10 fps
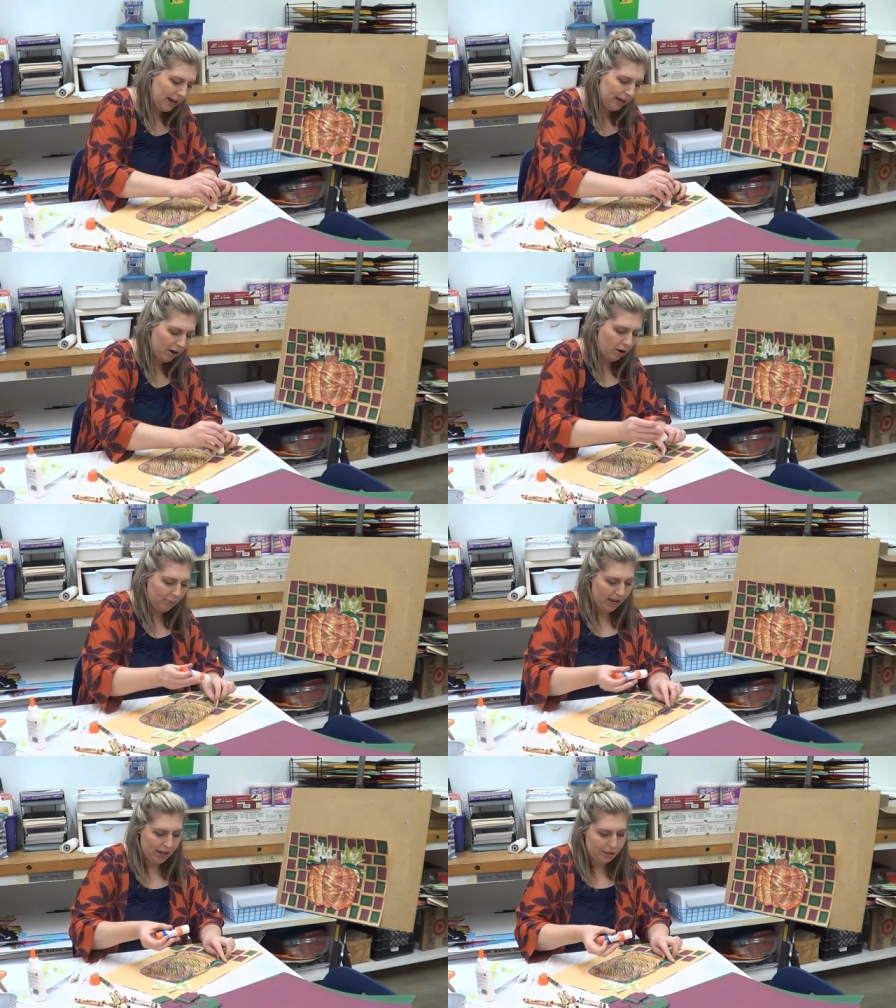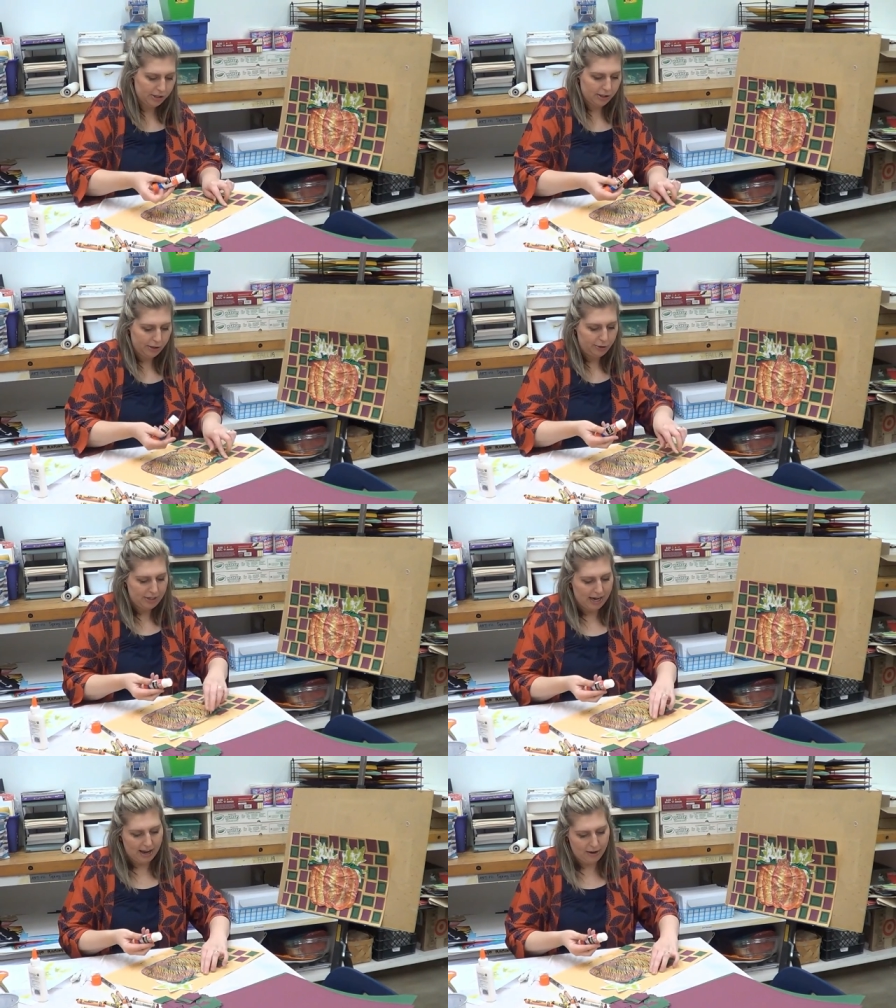I get all my edges glued
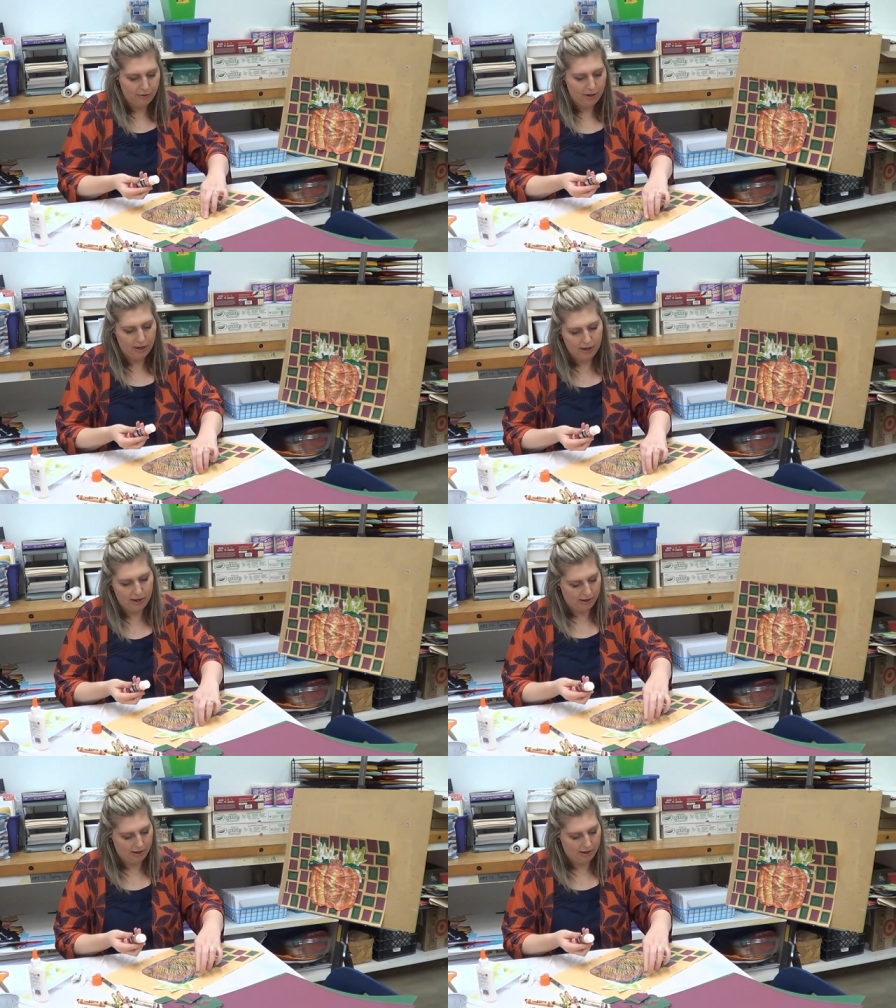down.